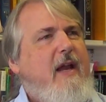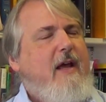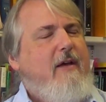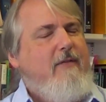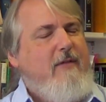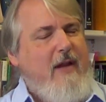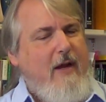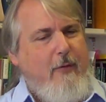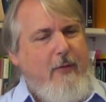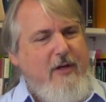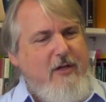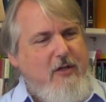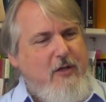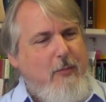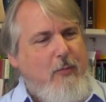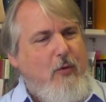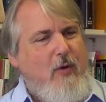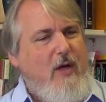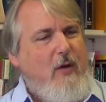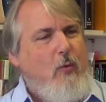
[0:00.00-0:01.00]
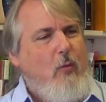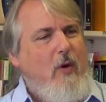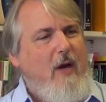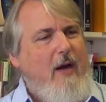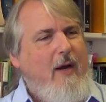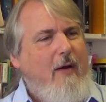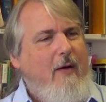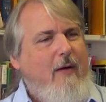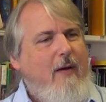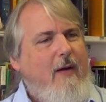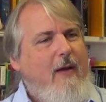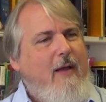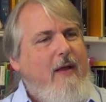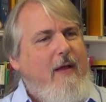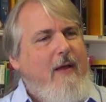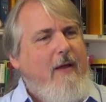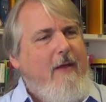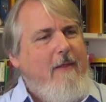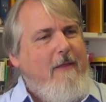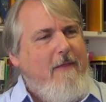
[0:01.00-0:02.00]
And I've now reached a point where
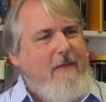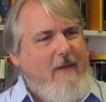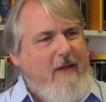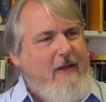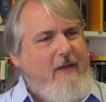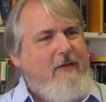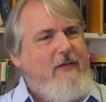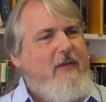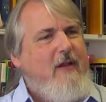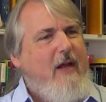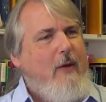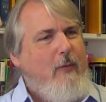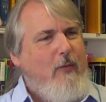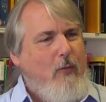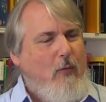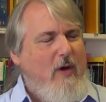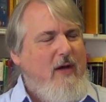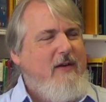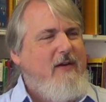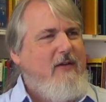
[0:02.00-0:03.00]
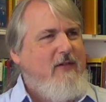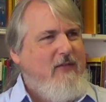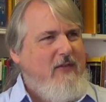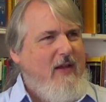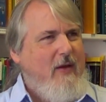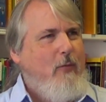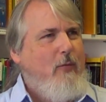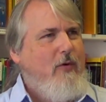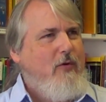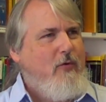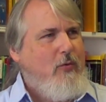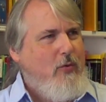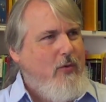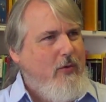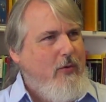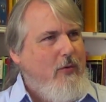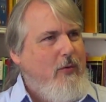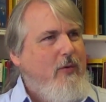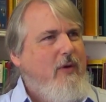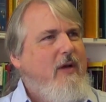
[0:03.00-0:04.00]
things that I would want to say were
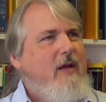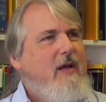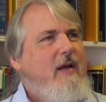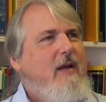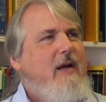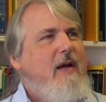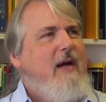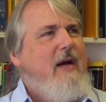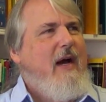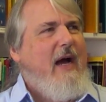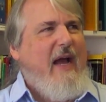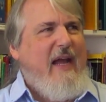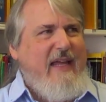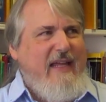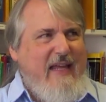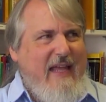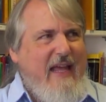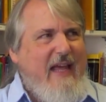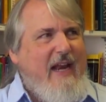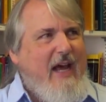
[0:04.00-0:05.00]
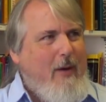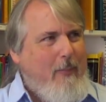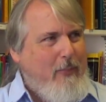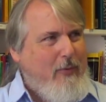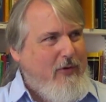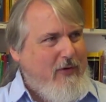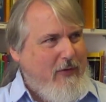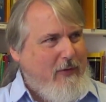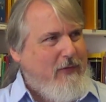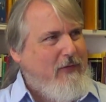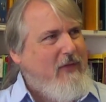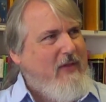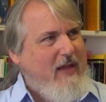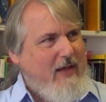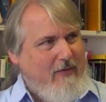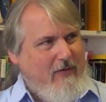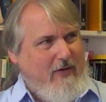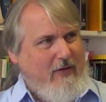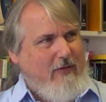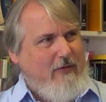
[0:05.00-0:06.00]
true, I cannot produce
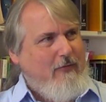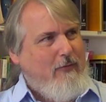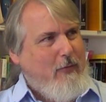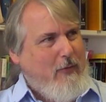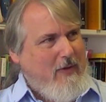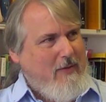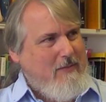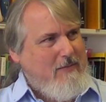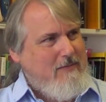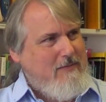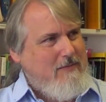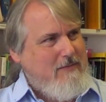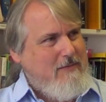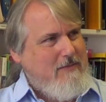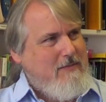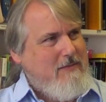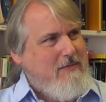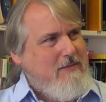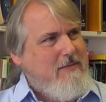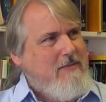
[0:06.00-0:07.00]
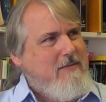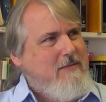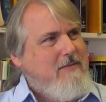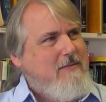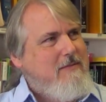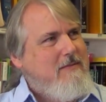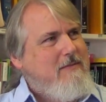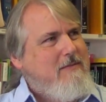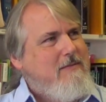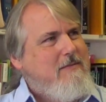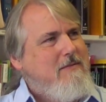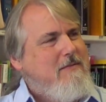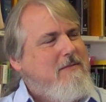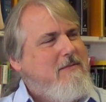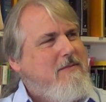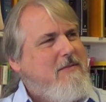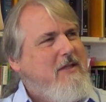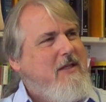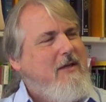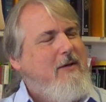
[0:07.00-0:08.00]
the evidence for. Mm.
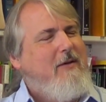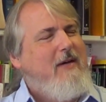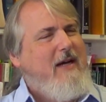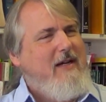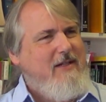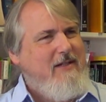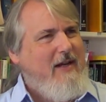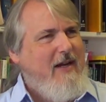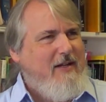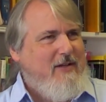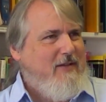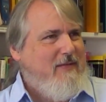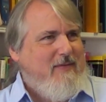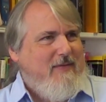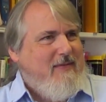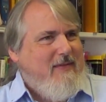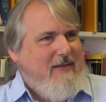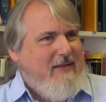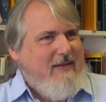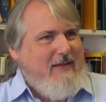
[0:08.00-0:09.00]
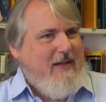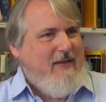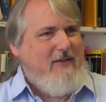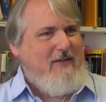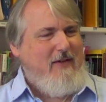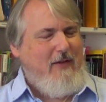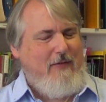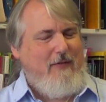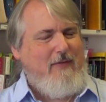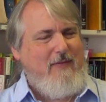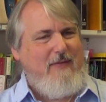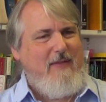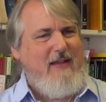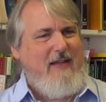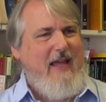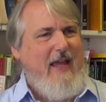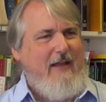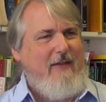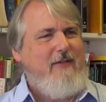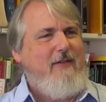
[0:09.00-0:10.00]
You know, it's just
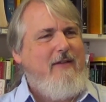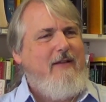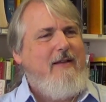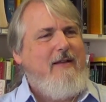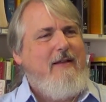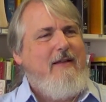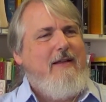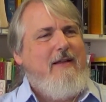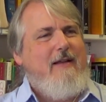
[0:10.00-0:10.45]
the case.